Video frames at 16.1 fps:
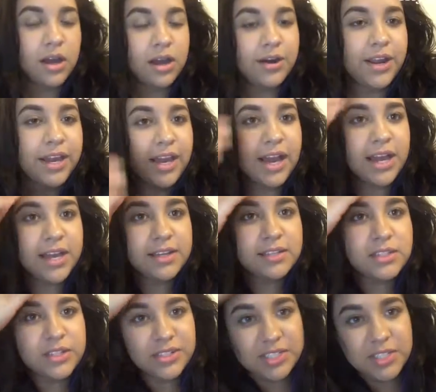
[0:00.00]
Alright guys,
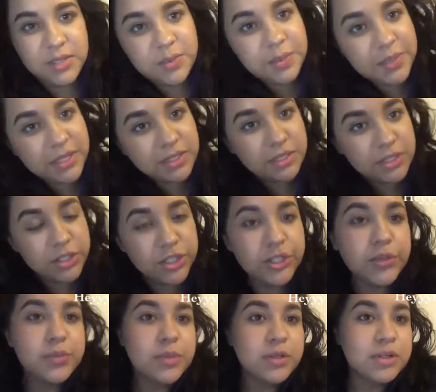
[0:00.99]
so it's been
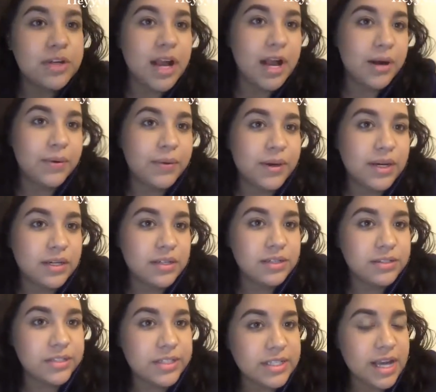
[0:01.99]
2 more
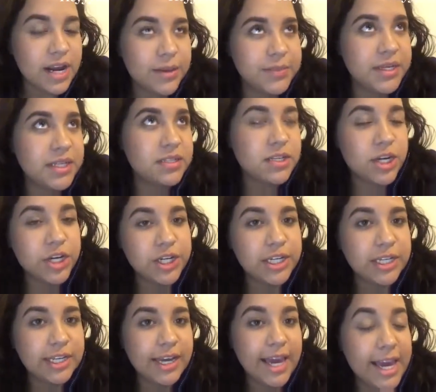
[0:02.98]
hours. It is
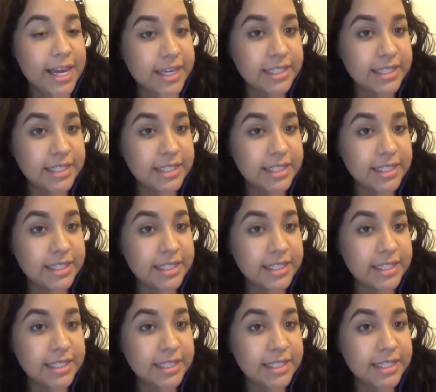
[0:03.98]
currently